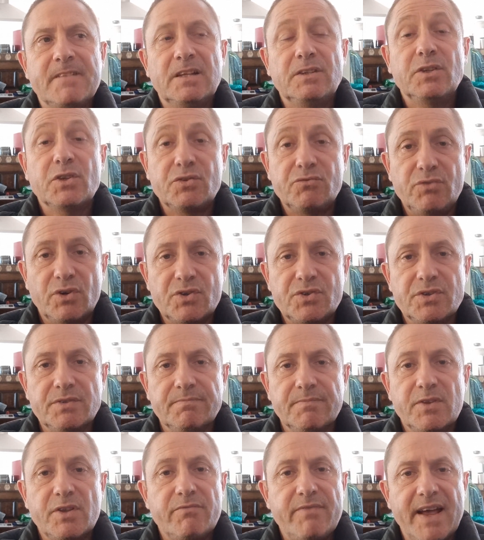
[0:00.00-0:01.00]
destruction,
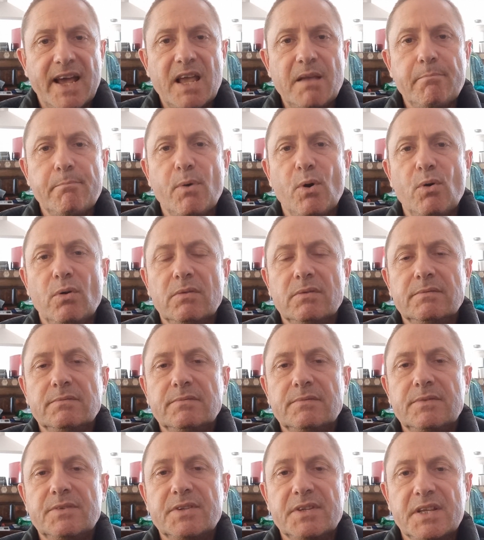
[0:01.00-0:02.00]
the wrecking ball
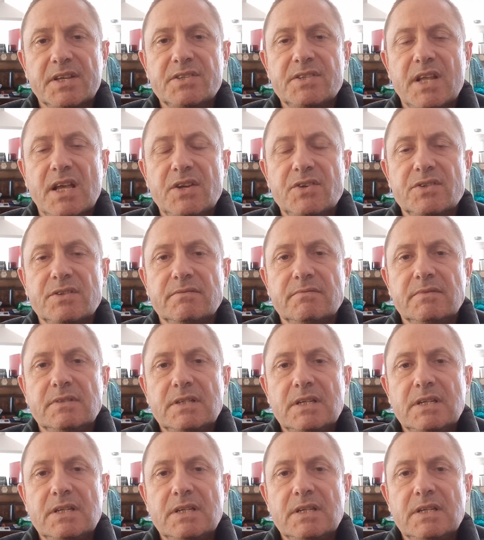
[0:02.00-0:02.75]
to this nation